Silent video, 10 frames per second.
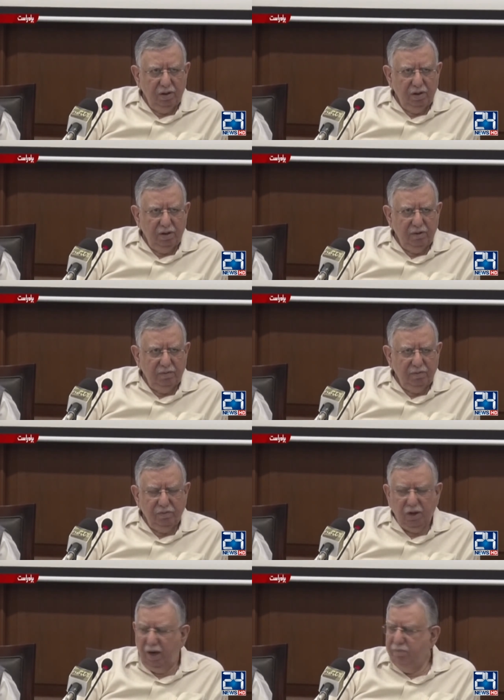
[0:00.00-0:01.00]
uh,
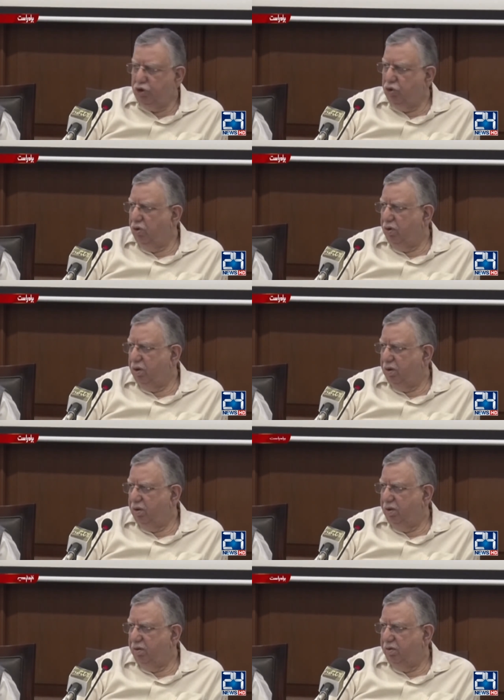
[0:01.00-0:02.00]
I'm sure
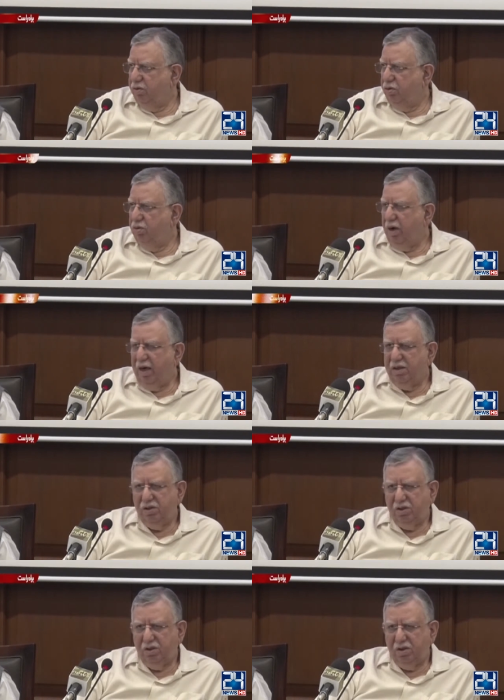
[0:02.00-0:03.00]
you guys,